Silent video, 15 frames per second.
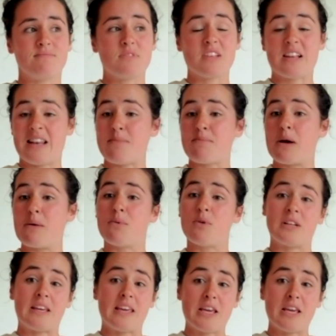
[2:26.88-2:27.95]
let my
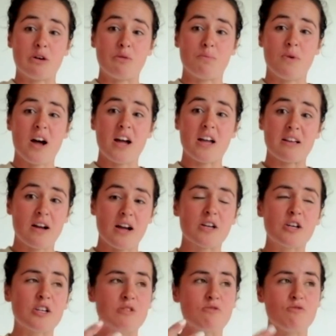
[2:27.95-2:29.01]
body heal. But I
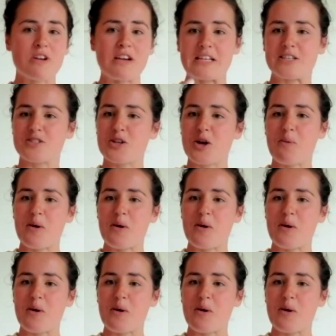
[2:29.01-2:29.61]
couldn't really stop.